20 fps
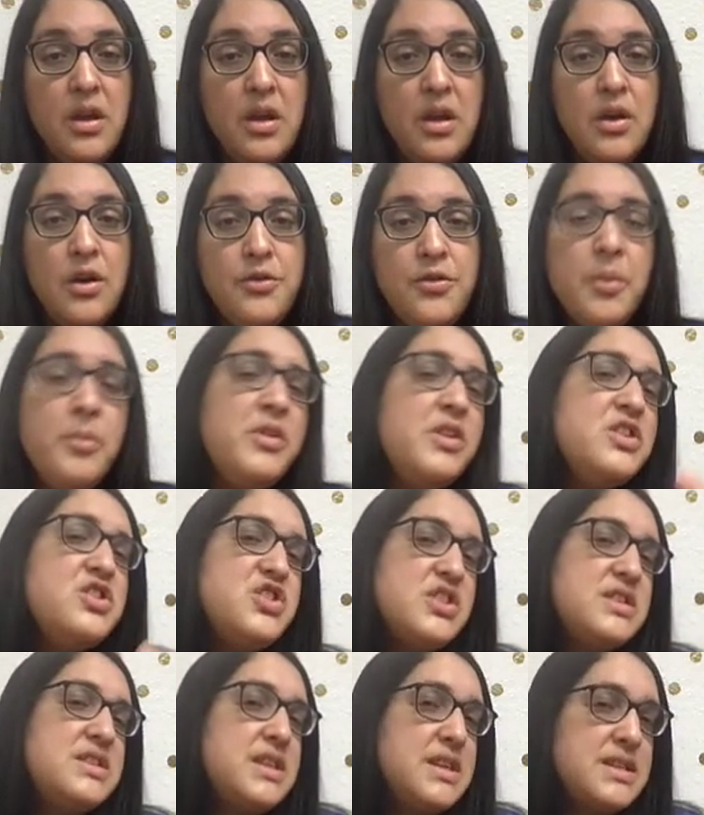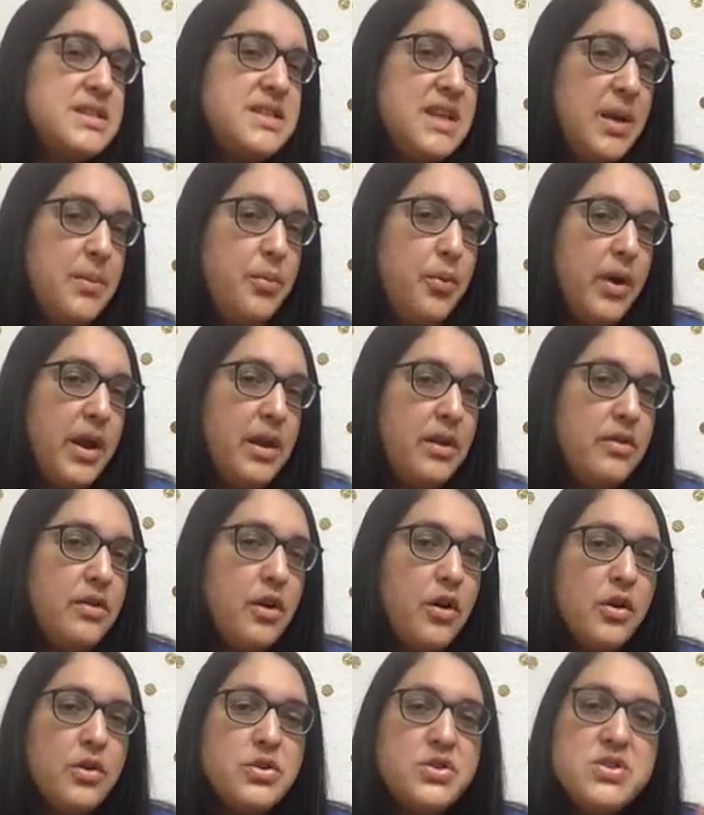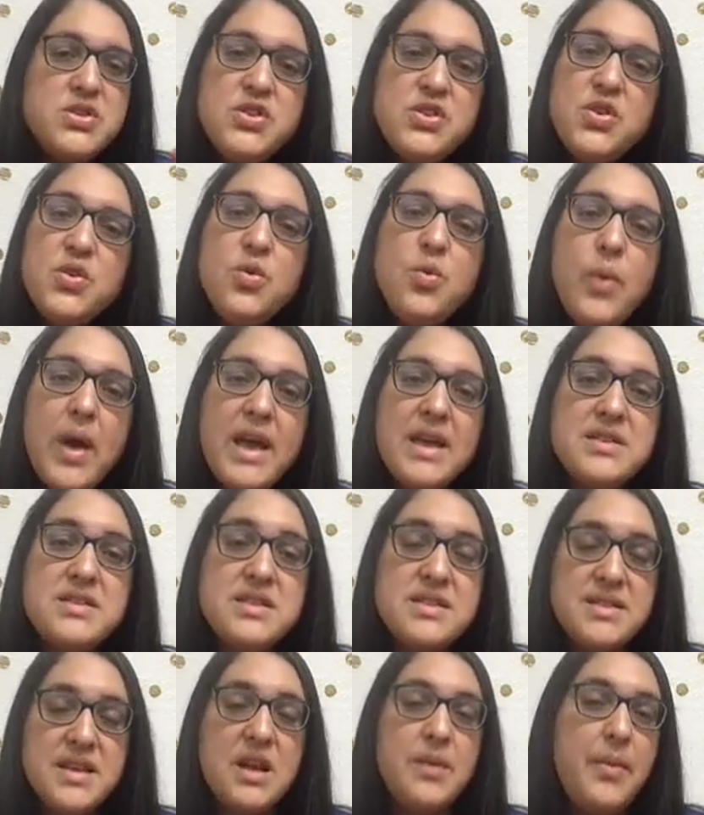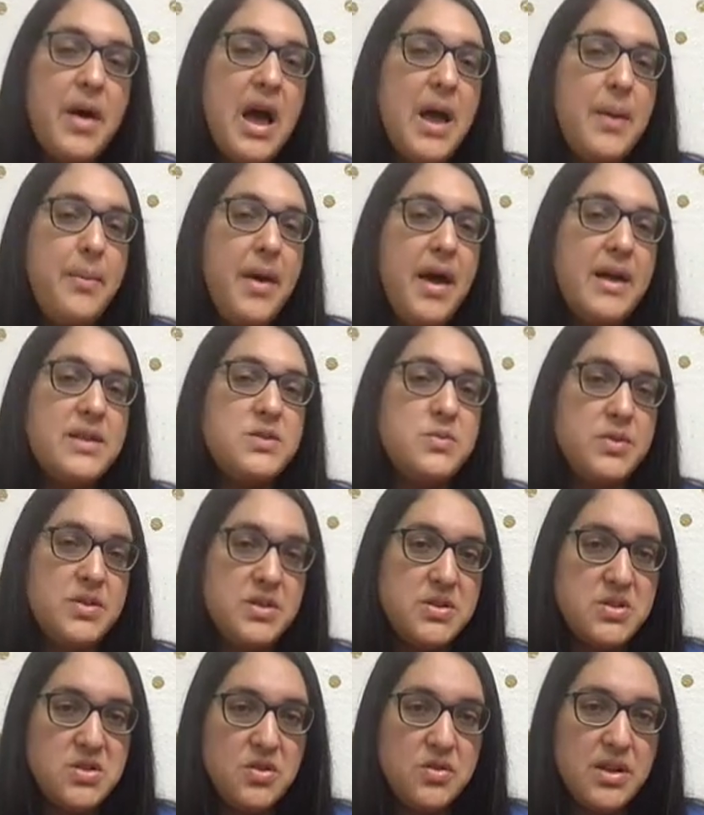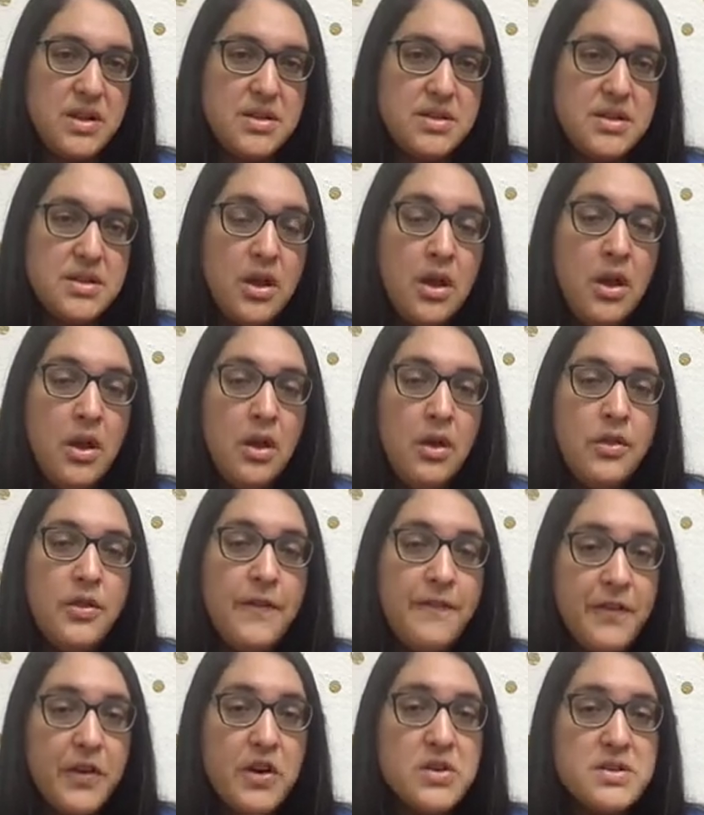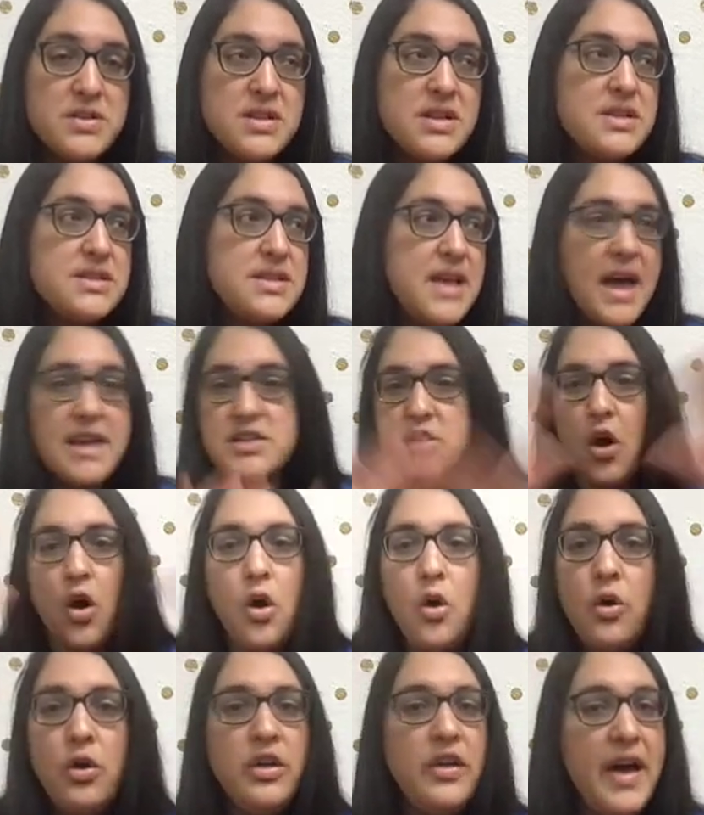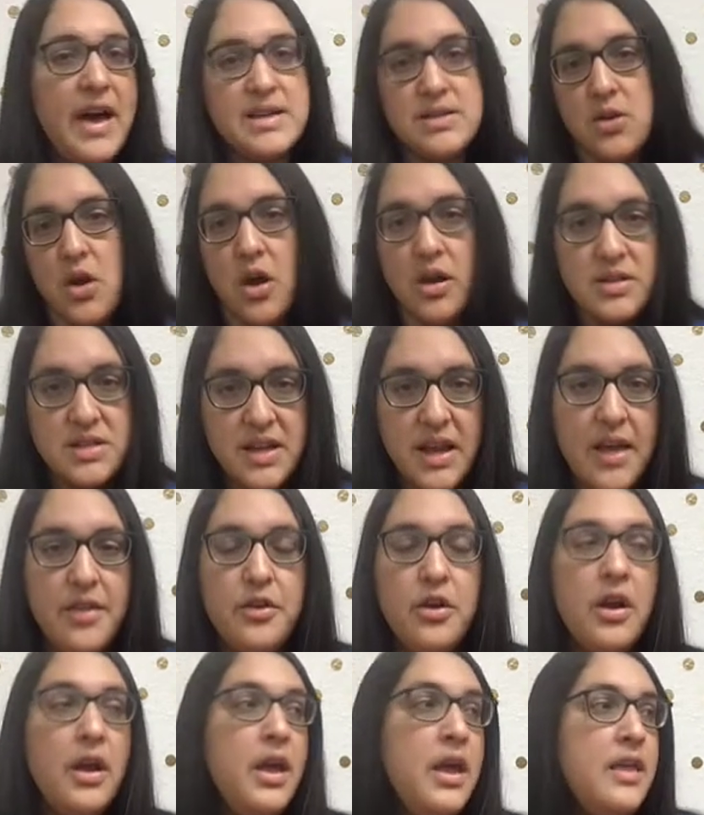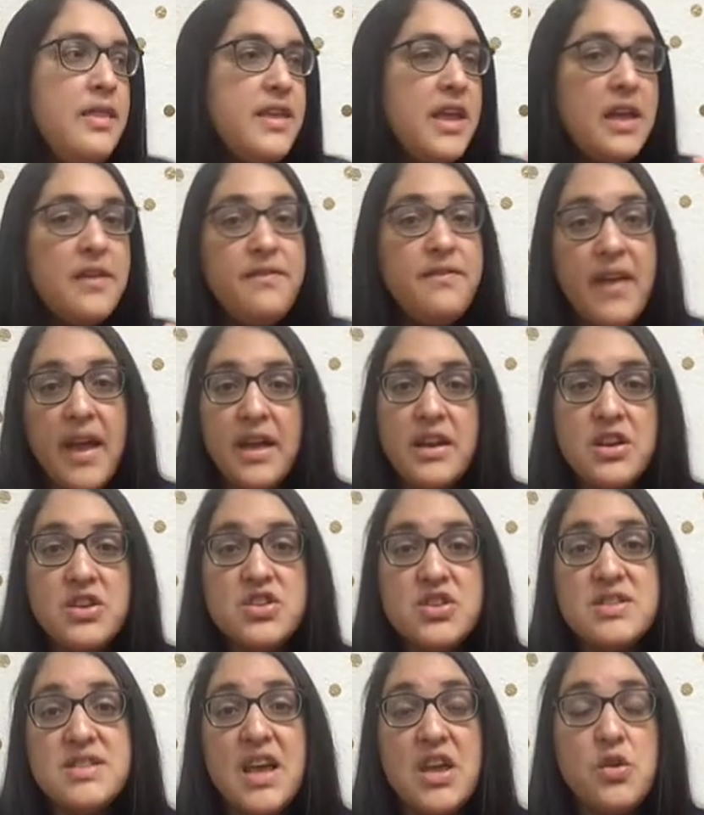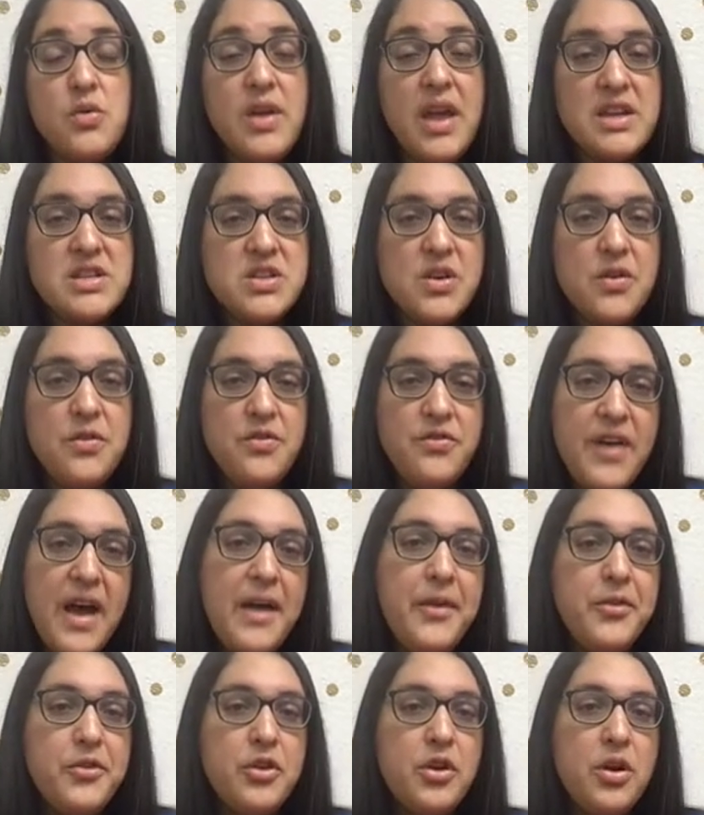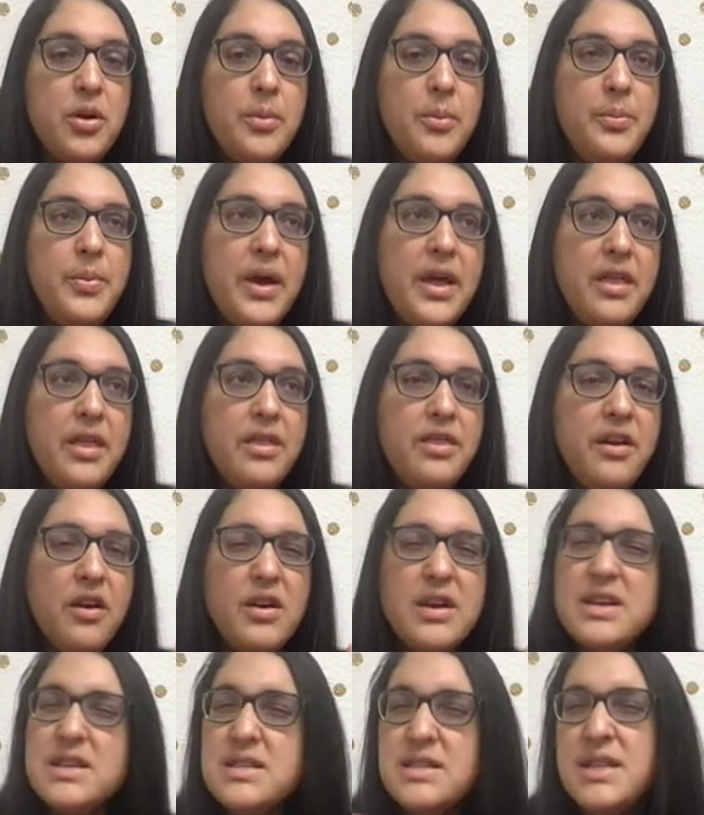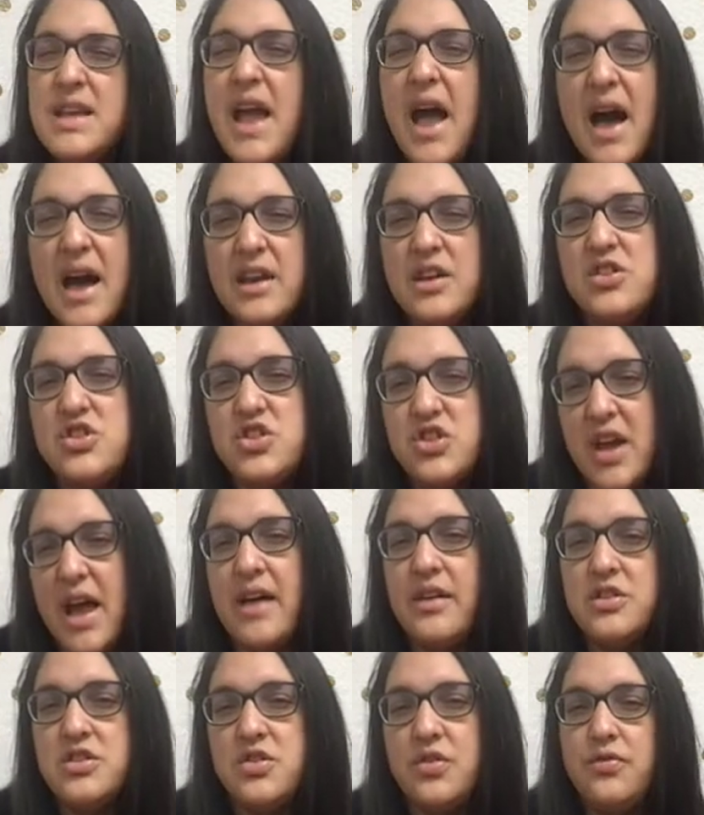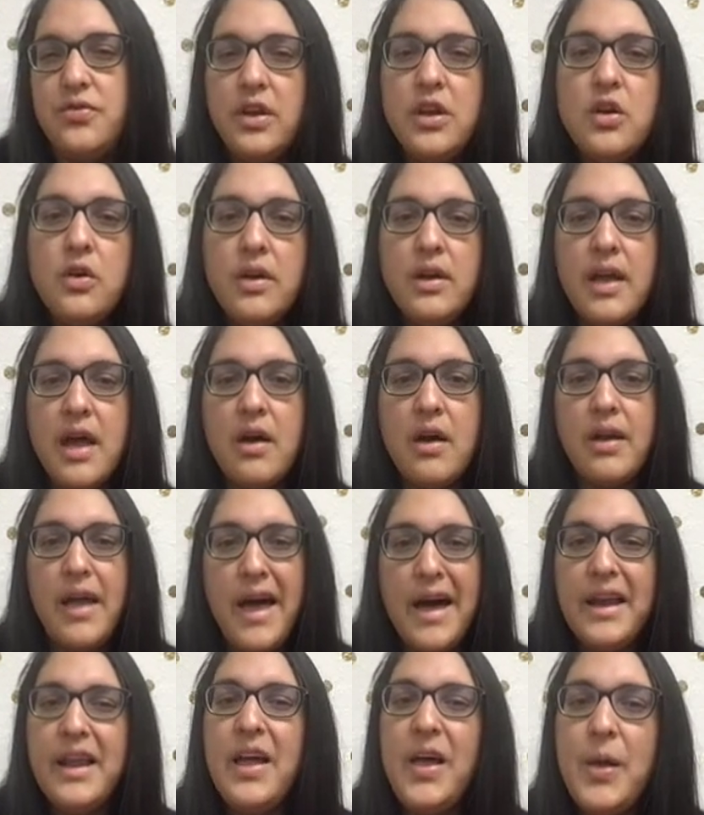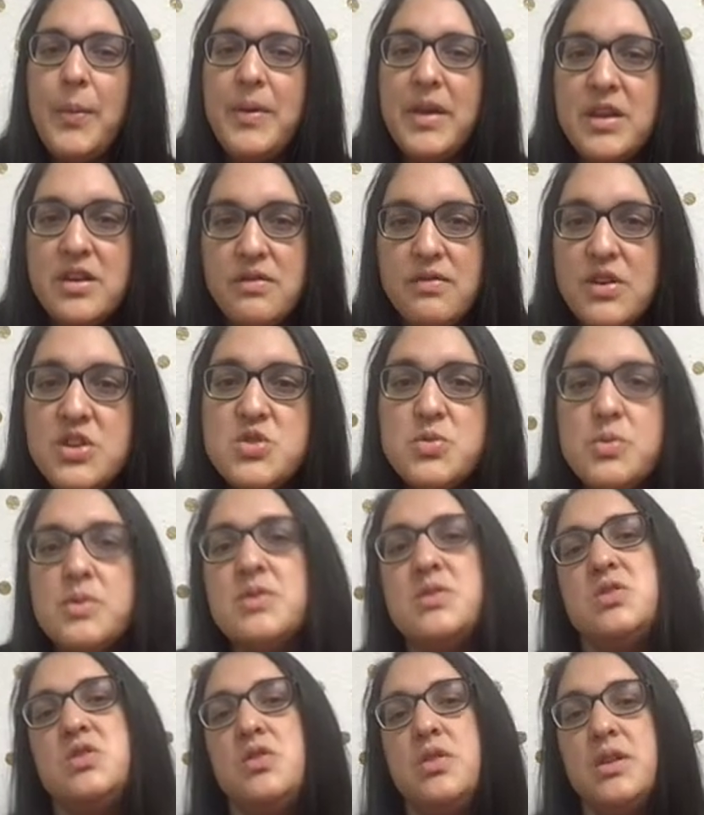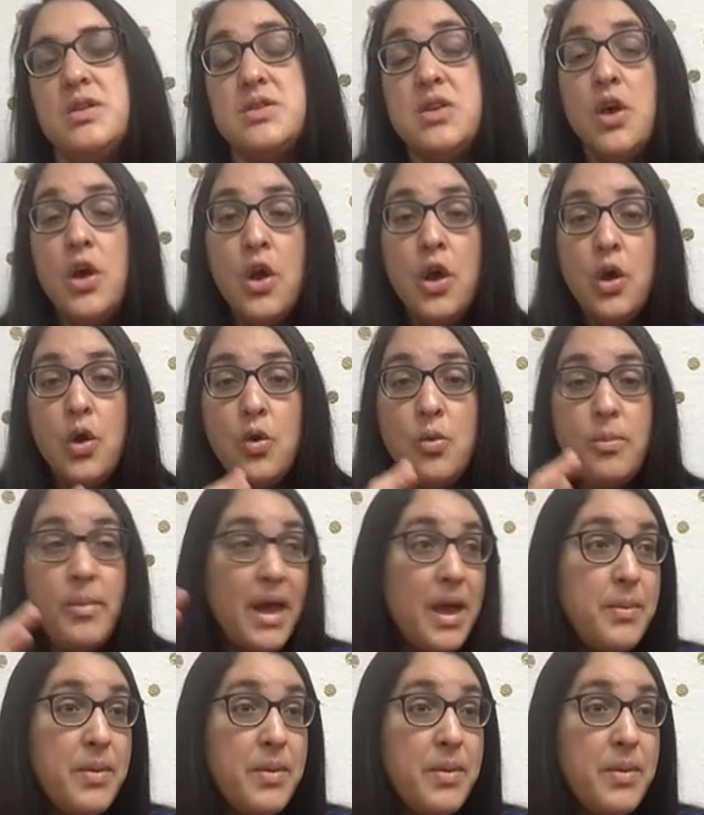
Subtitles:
From a logistics standpoint, there are 2 ways to set up iPads with the students. The first is as a whole class altogether. The advantage is that you get done faster, but there is the added challenge of figuring out how to help individual students who may be